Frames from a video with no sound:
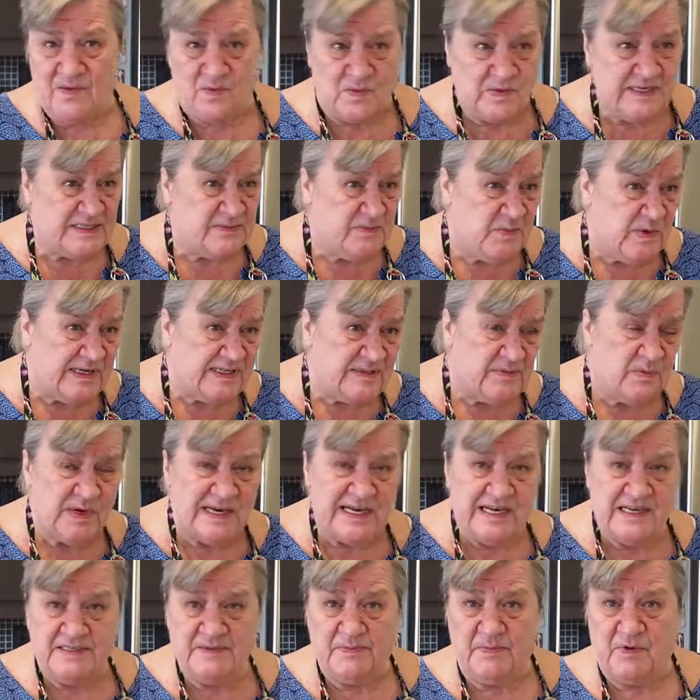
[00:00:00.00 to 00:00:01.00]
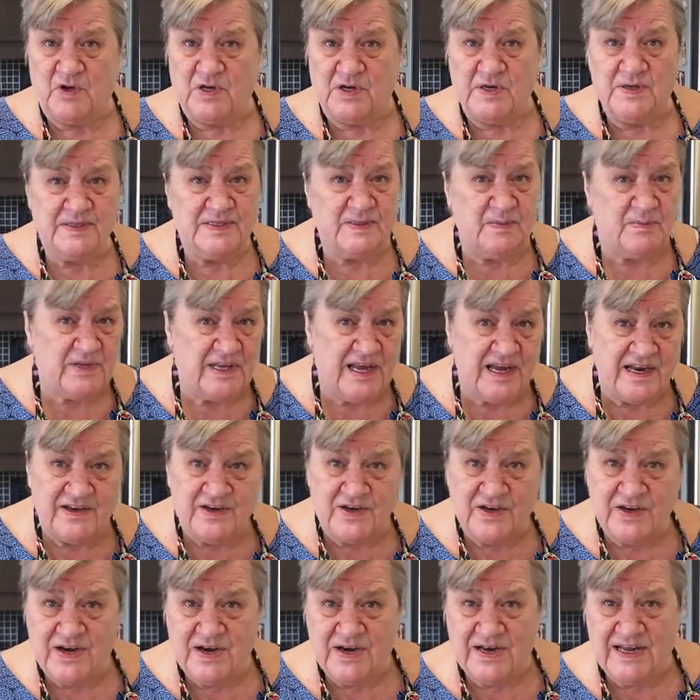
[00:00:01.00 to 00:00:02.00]
and whisk, whisk, whisk, or use a
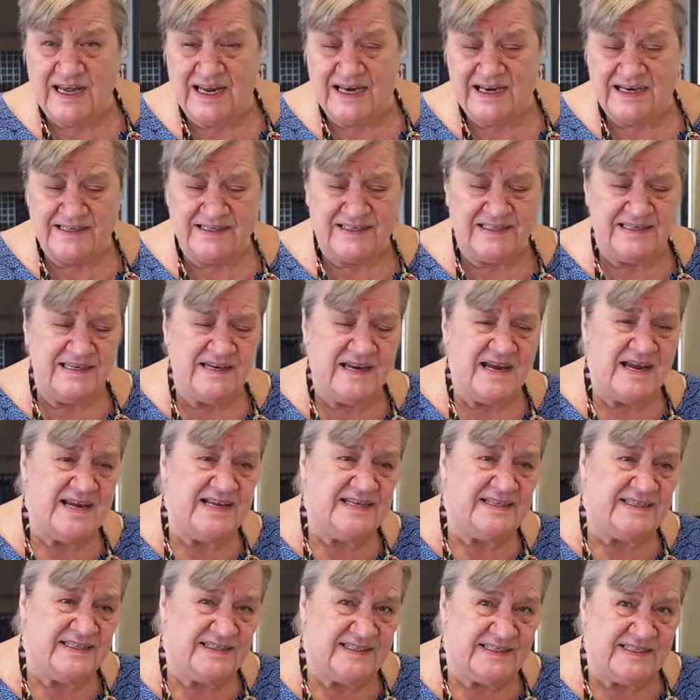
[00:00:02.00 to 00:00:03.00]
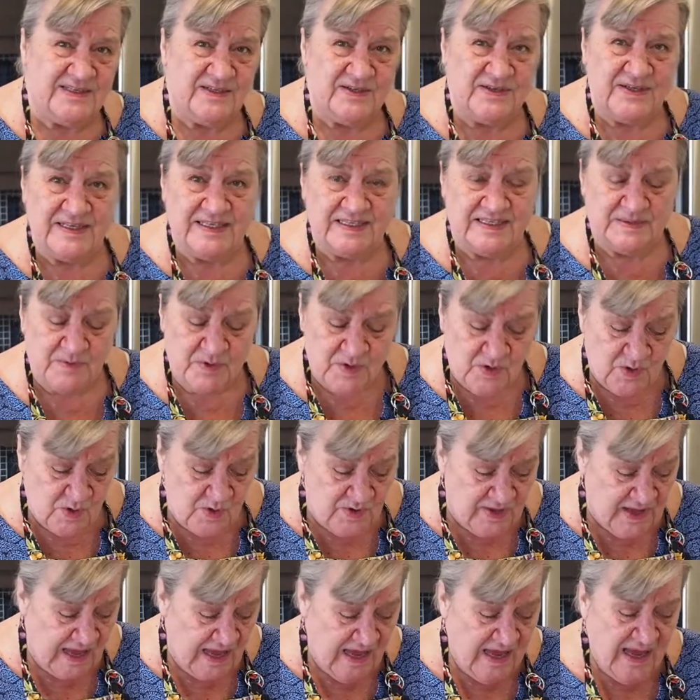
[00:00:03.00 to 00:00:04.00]
blender to get it nice and silky
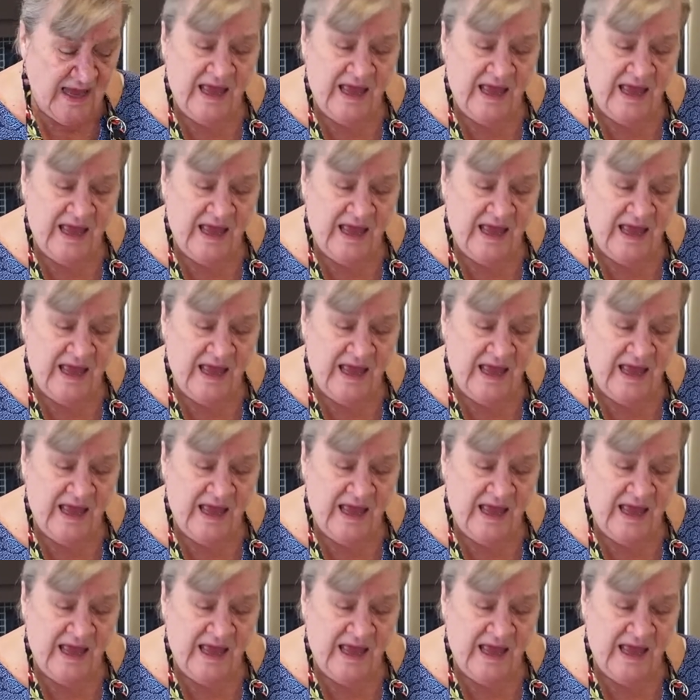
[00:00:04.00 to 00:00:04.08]
smooth.